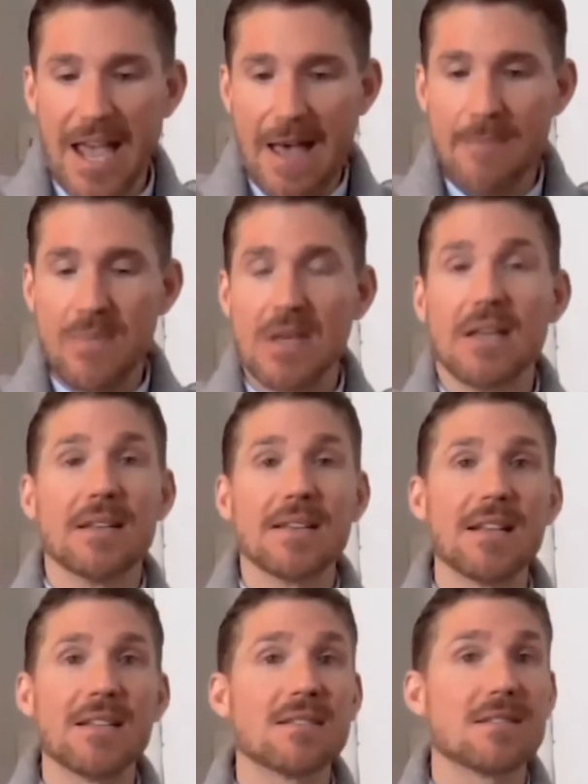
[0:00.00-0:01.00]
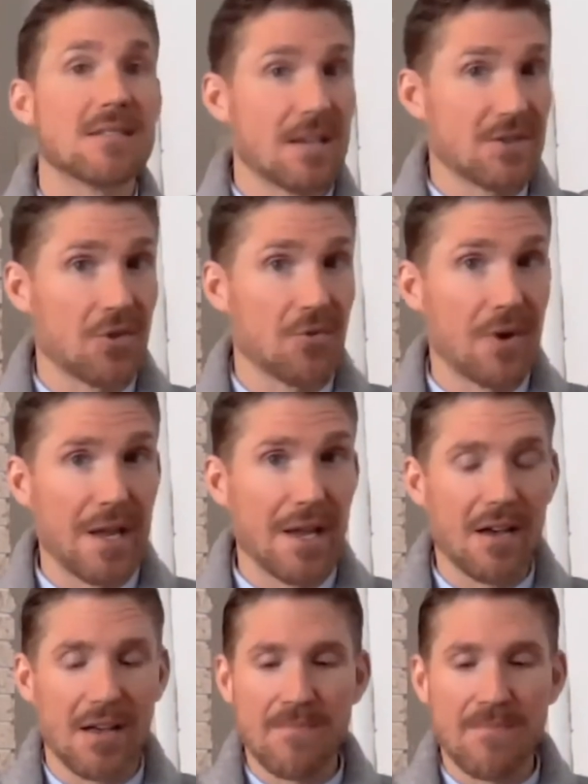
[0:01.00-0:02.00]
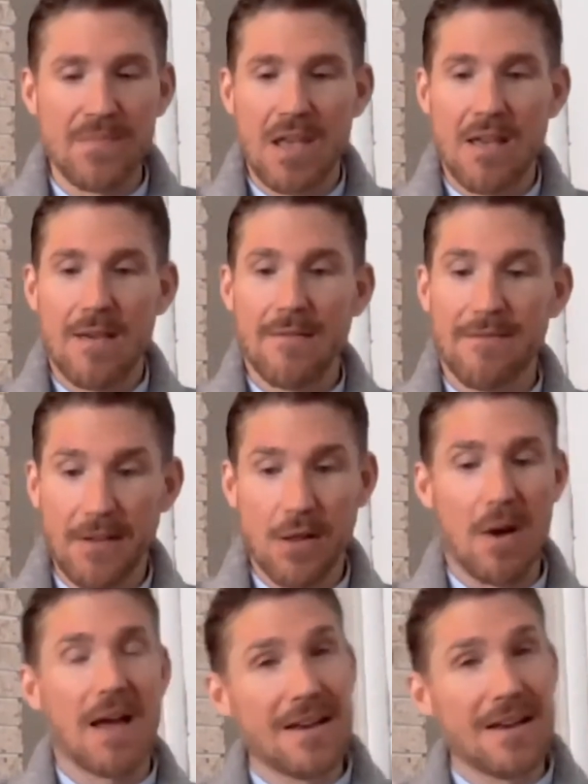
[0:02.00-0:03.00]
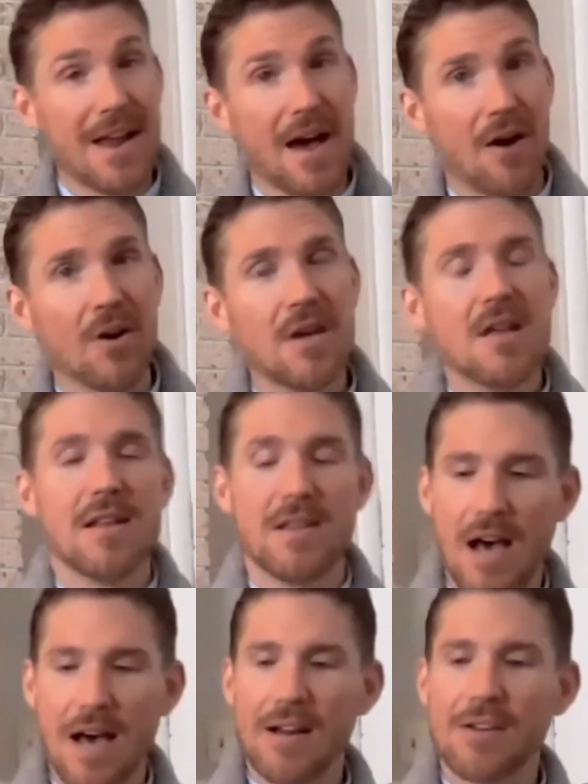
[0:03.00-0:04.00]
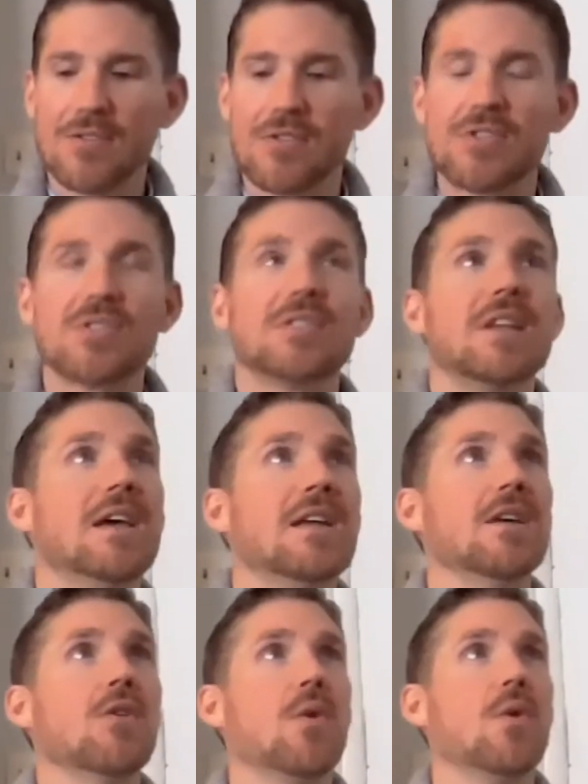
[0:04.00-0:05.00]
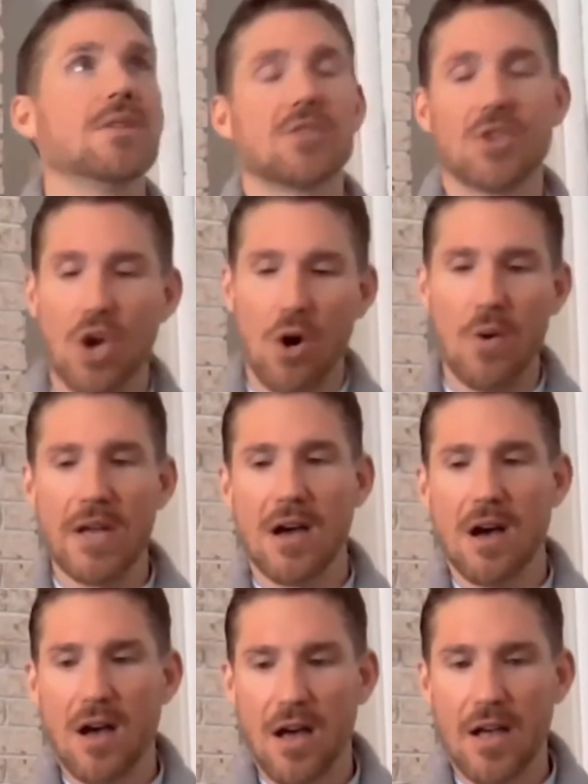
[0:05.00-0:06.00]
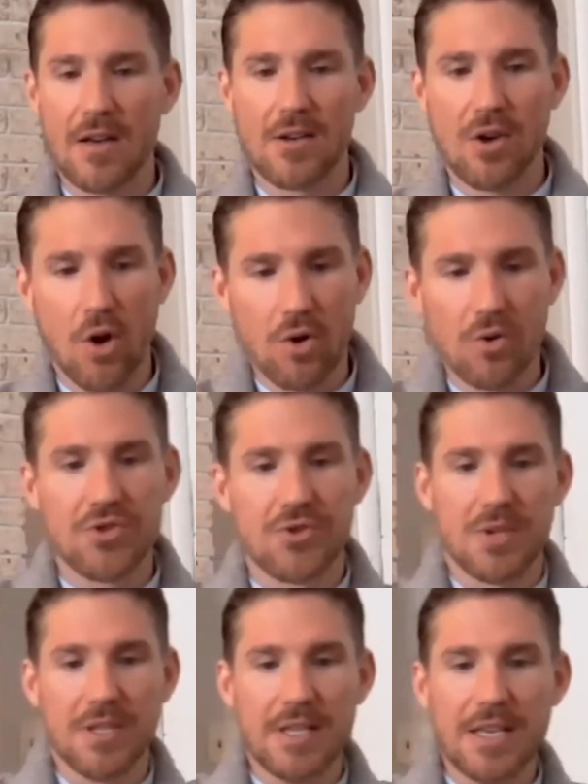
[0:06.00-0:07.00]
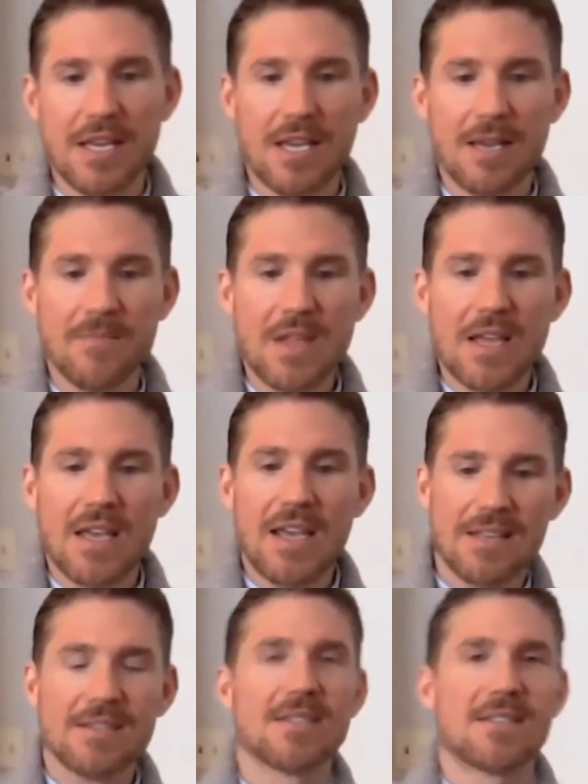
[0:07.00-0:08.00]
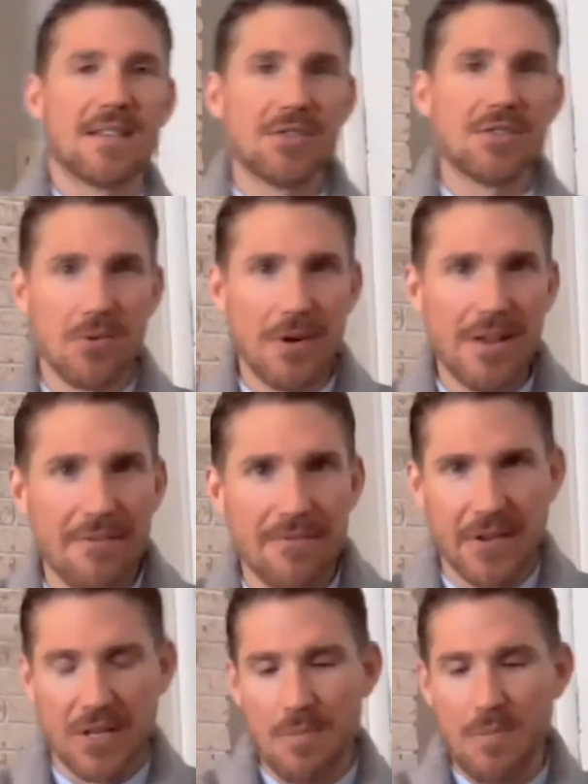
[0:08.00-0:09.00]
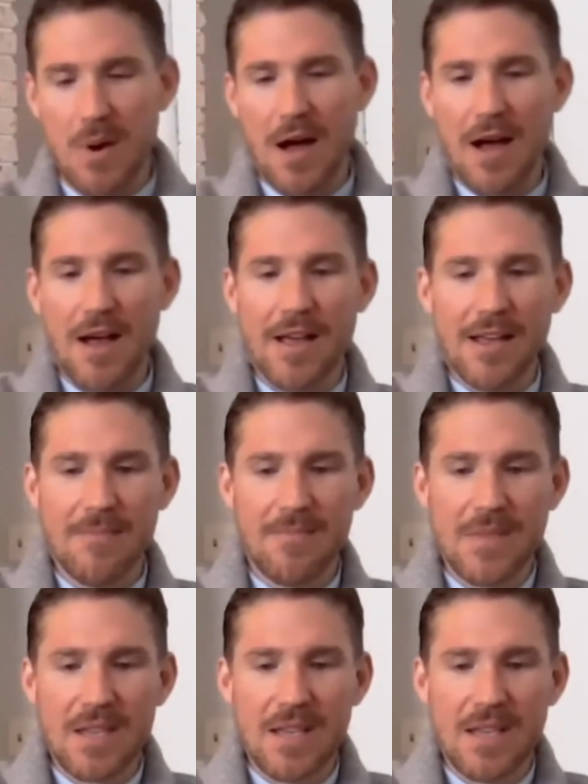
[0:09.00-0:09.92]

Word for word: happened at Caesarea Philippi. Now, not understanding what's going on culturally in Caesarea Philippi